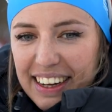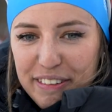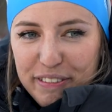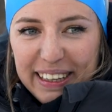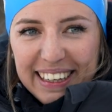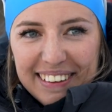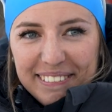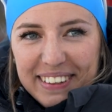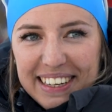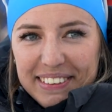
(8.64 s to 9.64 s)
I
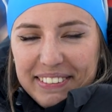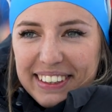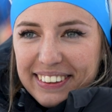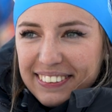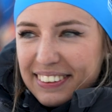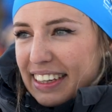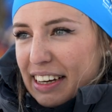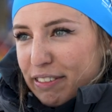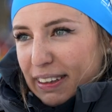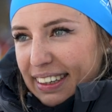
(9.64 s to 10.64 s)
feel very, very good.
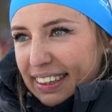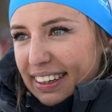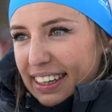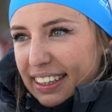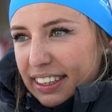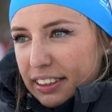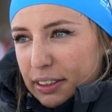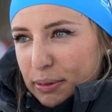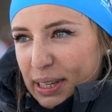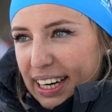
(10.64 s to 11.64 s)
I think I
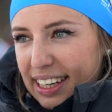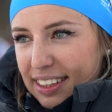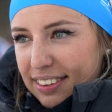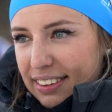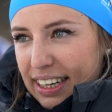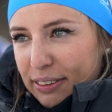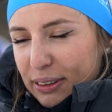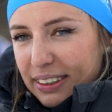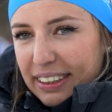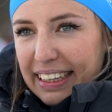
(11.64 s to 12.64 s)
didn't realize
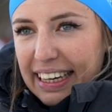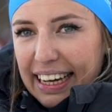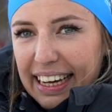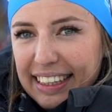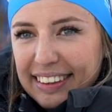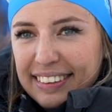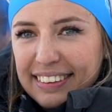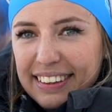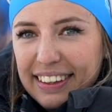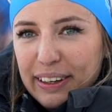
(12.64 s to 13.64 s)
now. And
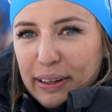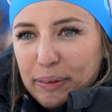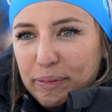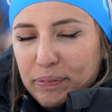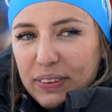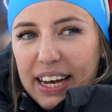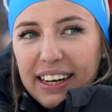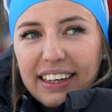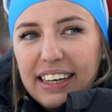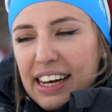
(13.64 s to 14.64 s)

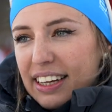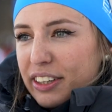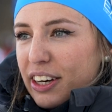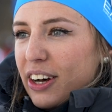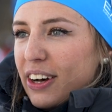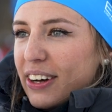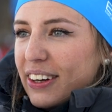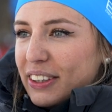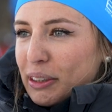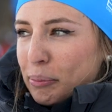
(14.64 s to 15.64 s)
yeah,
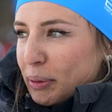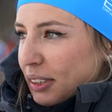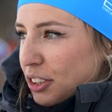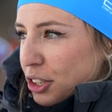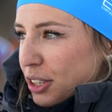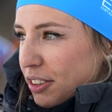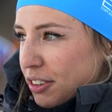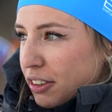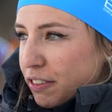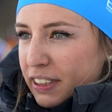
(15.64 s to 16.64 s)
the competition
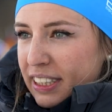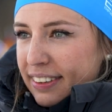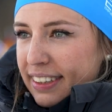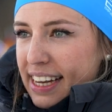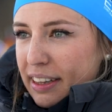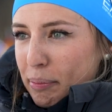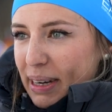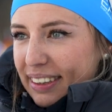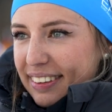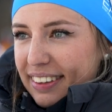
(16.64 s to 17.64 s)
is not finished yet,
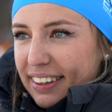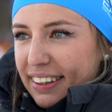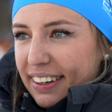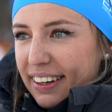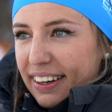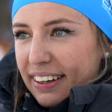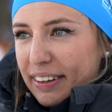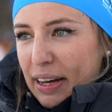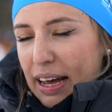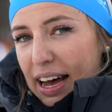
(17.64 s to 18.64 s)
but
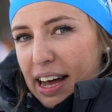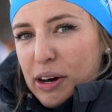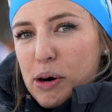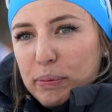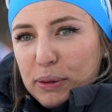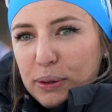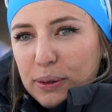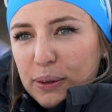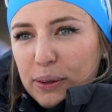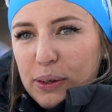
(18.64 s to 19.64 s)
I hope
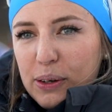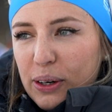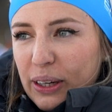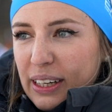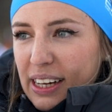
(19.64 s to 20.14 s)
to